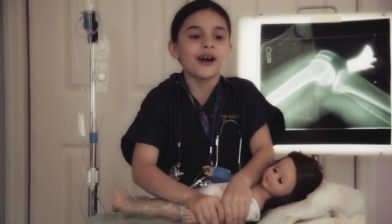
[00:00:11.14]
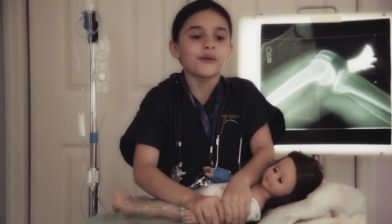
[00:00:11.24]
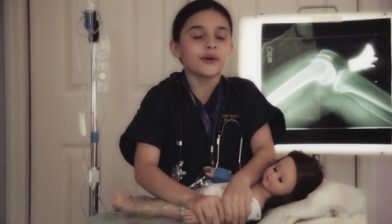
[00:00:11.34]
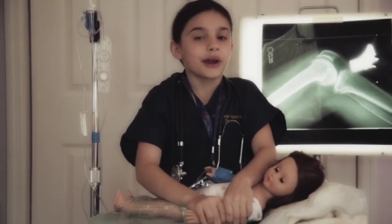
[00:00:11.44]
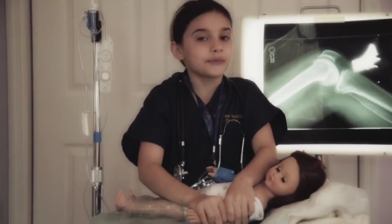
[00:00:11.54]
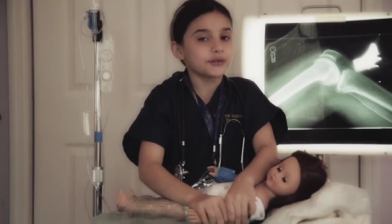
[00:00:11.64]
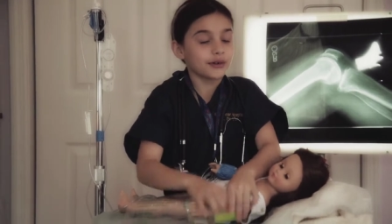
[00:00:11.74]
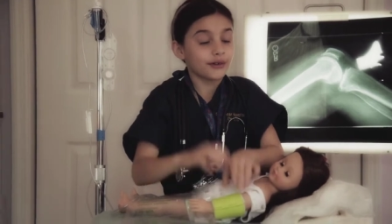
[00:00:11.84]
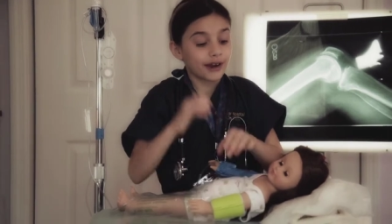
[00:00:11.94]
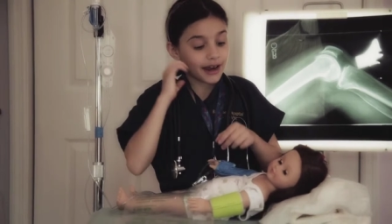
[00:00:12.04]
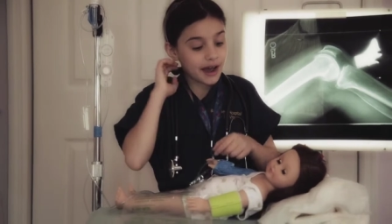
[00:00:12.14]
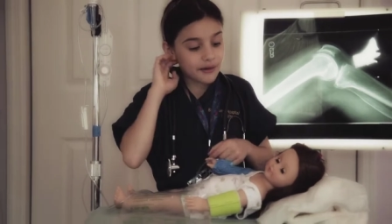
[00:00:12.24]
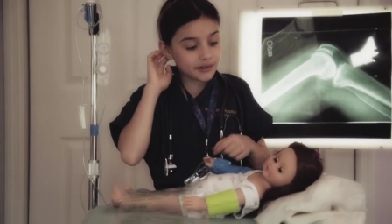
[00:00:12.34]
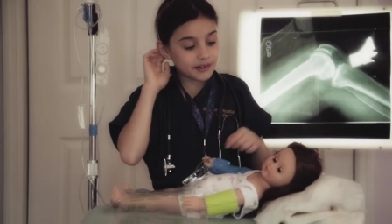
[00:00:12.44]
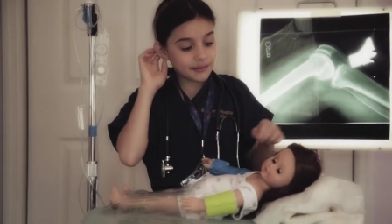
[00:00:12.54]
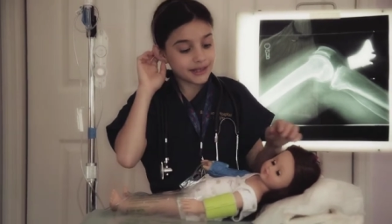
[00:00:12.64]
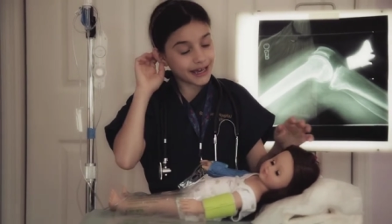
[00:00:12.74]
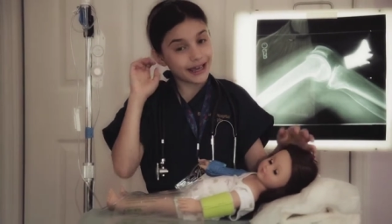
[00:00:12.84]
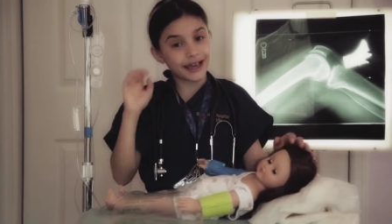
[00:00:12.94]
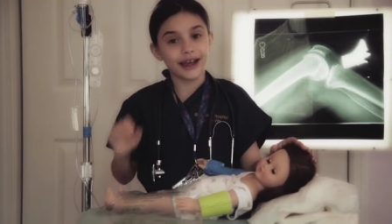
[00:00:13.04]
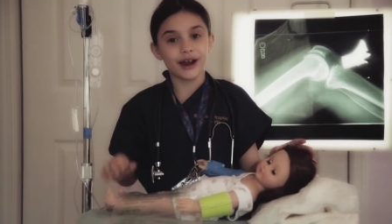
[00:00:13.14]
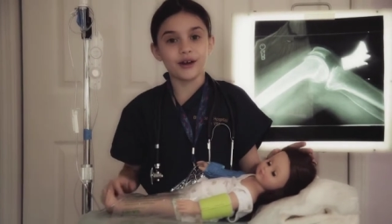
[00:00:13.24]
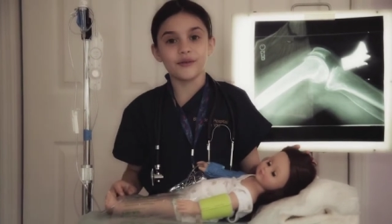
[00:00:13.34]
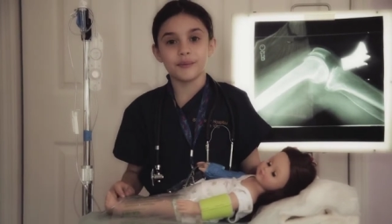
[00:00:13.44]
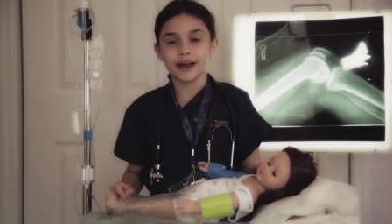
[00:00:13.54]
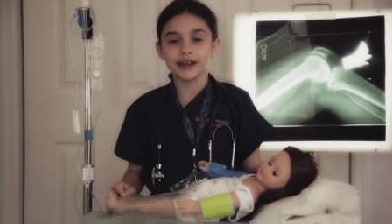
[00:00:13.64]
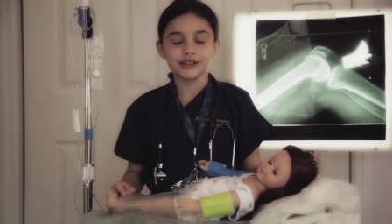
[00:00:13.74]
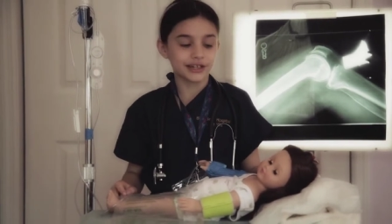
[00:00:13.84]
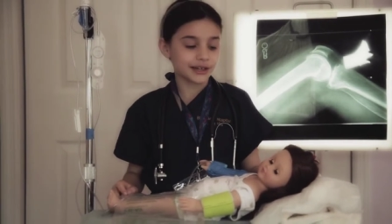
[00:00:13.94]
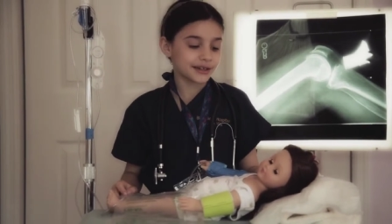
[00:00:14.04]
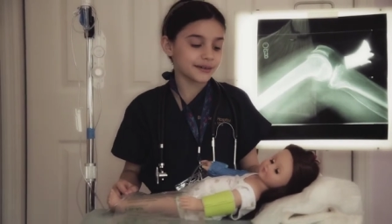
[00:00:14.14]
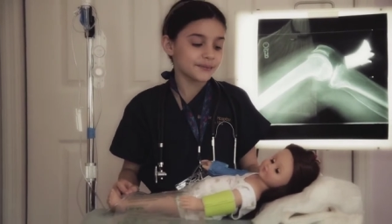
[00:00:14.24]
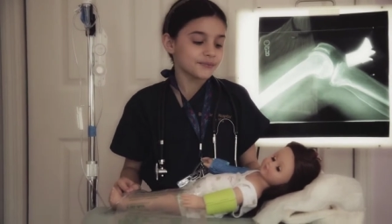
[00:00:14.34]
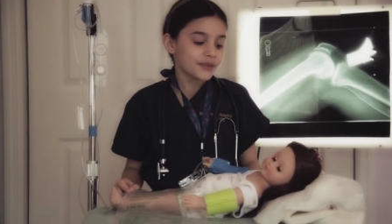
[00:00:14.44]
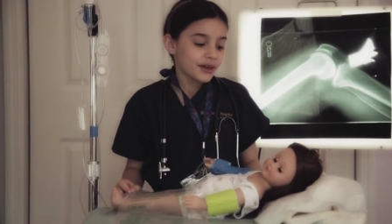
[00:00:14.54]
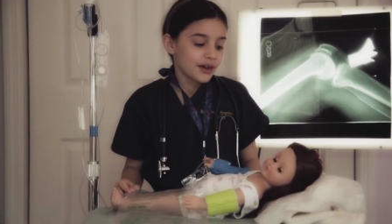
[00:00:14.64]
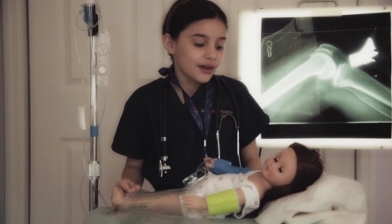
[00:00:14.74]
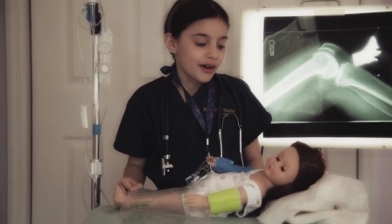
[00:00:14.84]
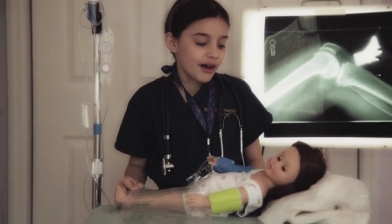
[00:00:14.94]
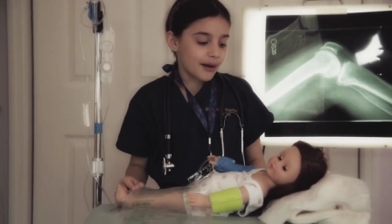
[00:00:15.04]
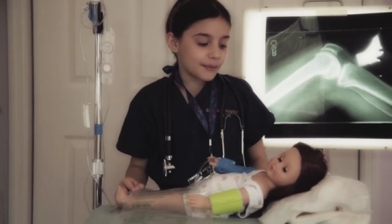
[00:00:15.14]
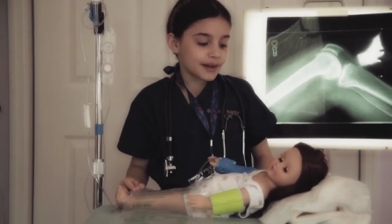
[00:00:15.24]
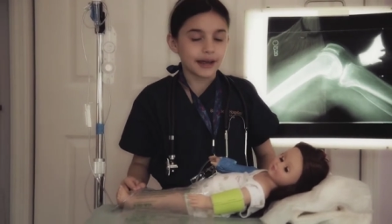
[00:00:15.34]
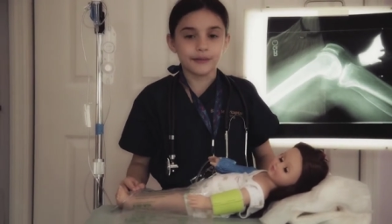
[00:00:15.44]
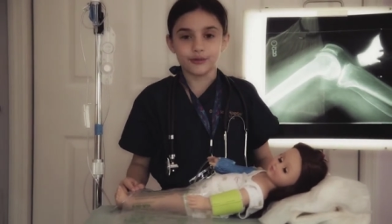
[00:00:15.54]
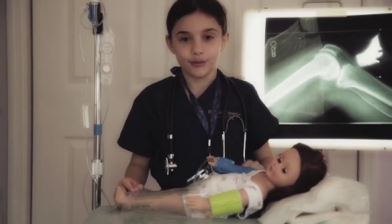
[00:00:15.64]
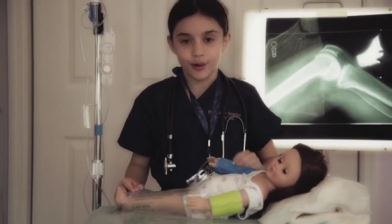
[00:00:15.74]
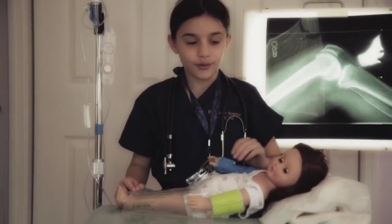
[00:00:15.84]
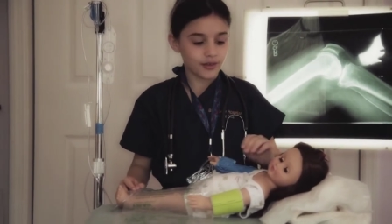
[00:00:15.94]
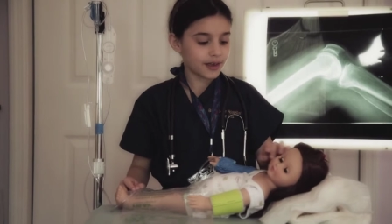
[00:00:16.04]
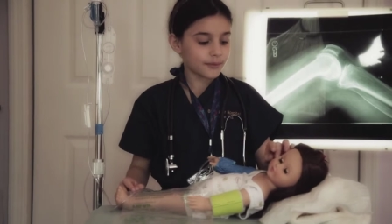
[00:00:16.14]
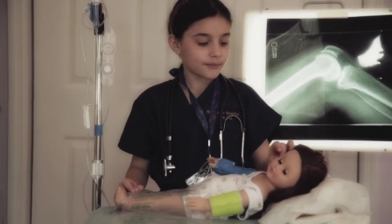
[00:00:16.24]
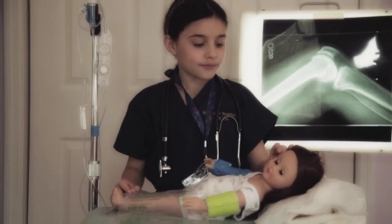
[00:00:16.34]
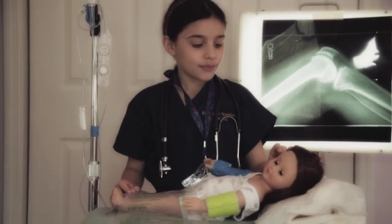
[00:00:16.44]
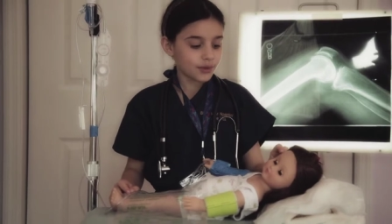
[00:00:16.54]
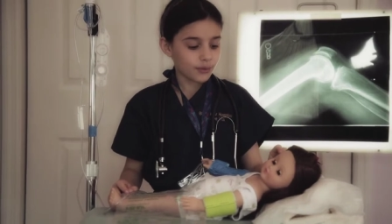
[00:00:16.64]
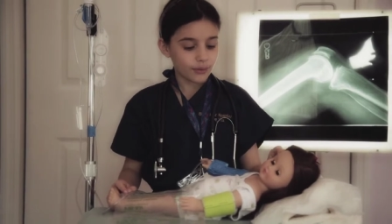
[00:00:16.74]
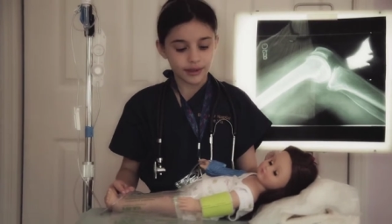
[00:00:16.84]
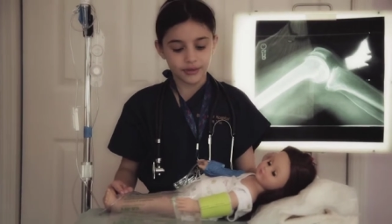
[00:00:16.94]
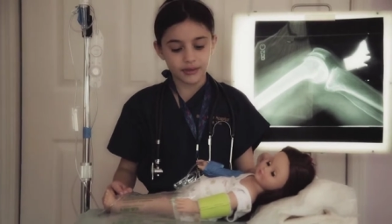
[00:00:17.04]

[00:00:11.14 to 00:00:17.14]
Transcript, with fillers: What I'm doing right now is I'm taking care of a patient um, named Rosie with